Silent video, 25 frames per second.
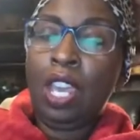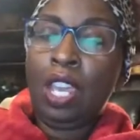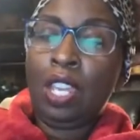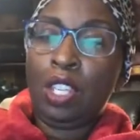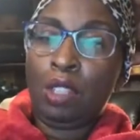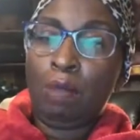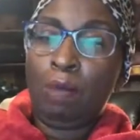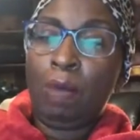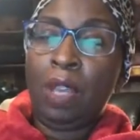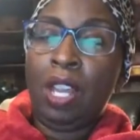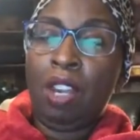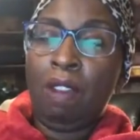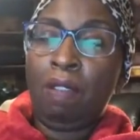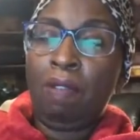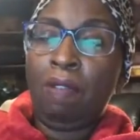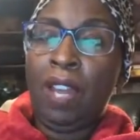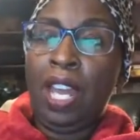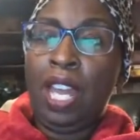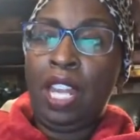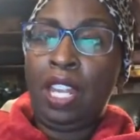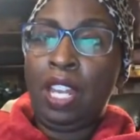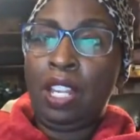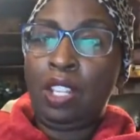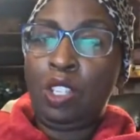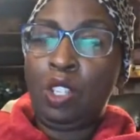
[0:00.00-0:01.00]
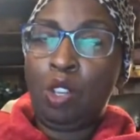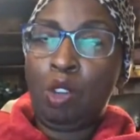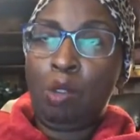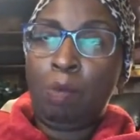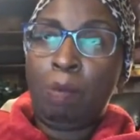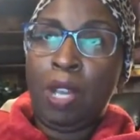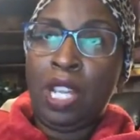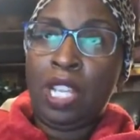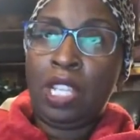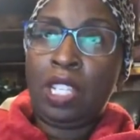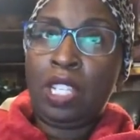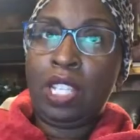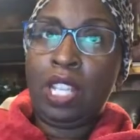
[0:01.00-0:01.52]
As a matter of fact, I told
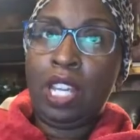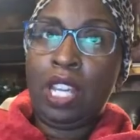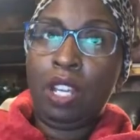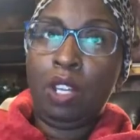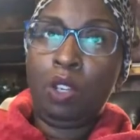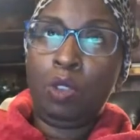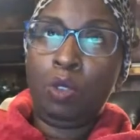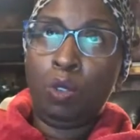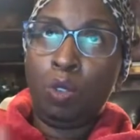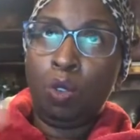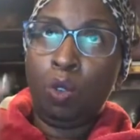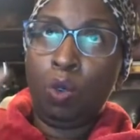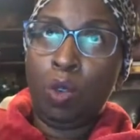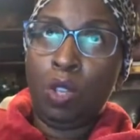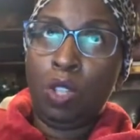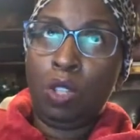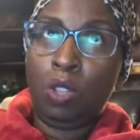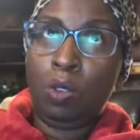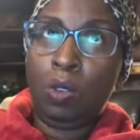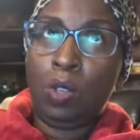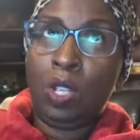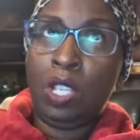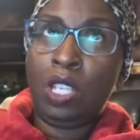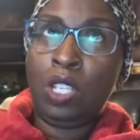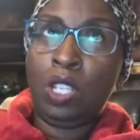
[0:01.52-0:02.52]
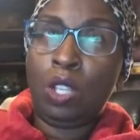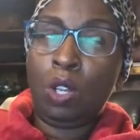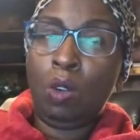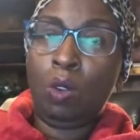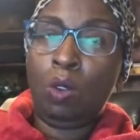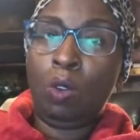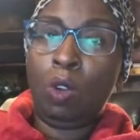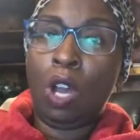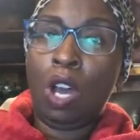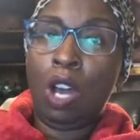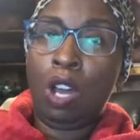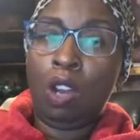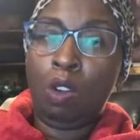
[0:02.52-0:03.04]
my son, who's going through his
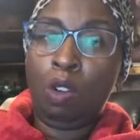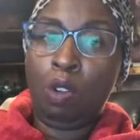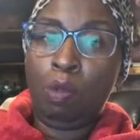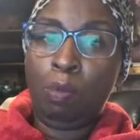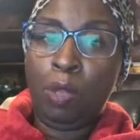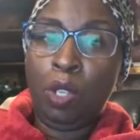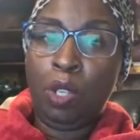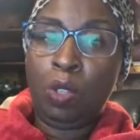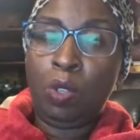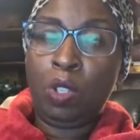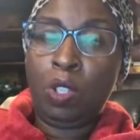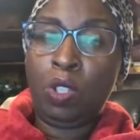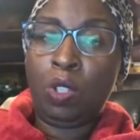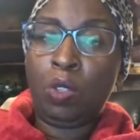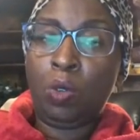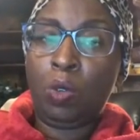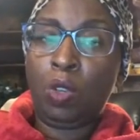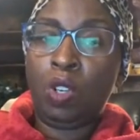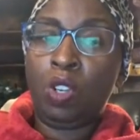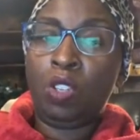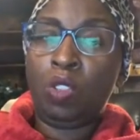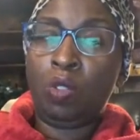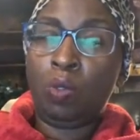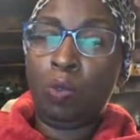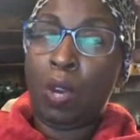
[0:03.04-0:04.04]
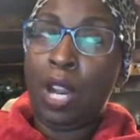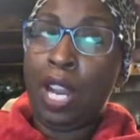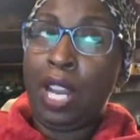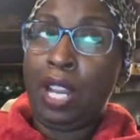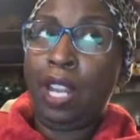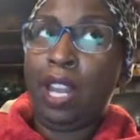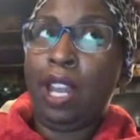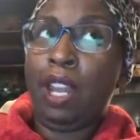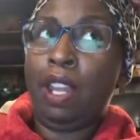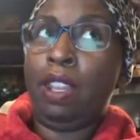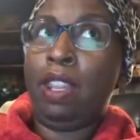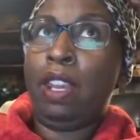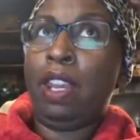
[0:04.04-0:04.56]
own autoimmune disorders right
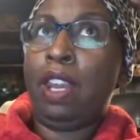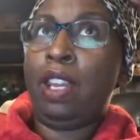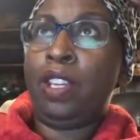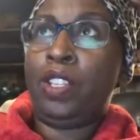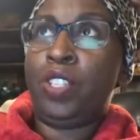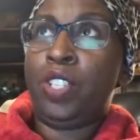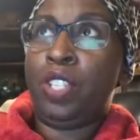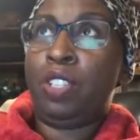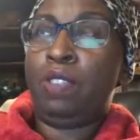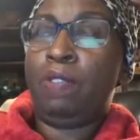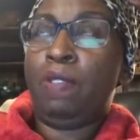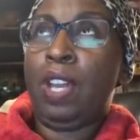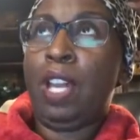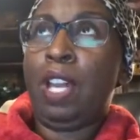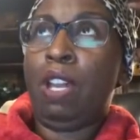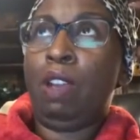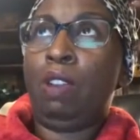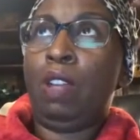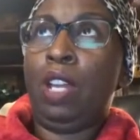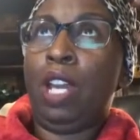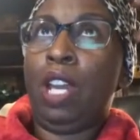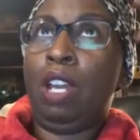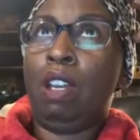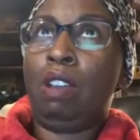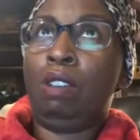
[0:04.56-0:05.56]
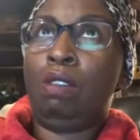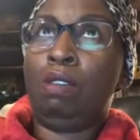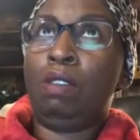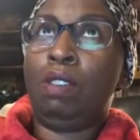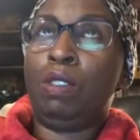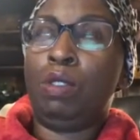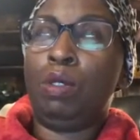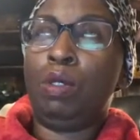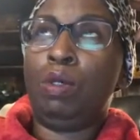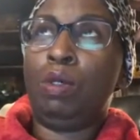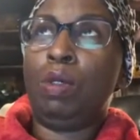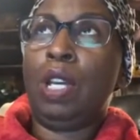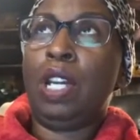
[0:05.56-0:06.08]
now, that I just found out.
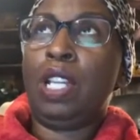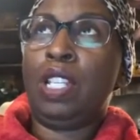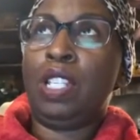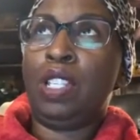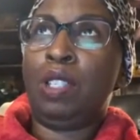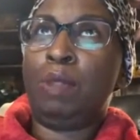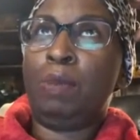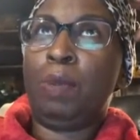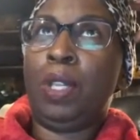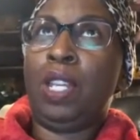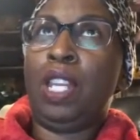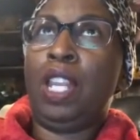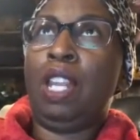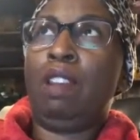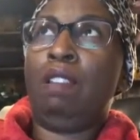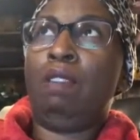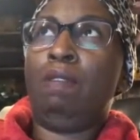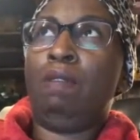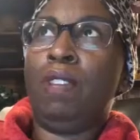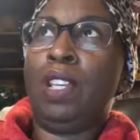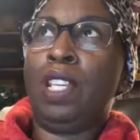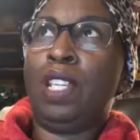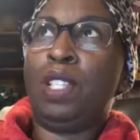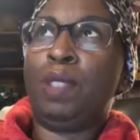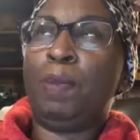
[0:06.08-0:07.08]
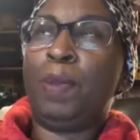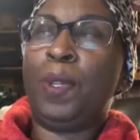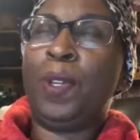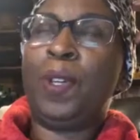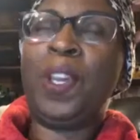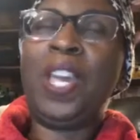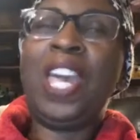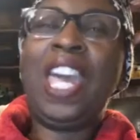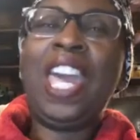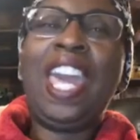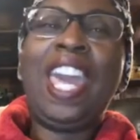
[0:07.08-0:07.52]
Ooh, I just put that on Facebook.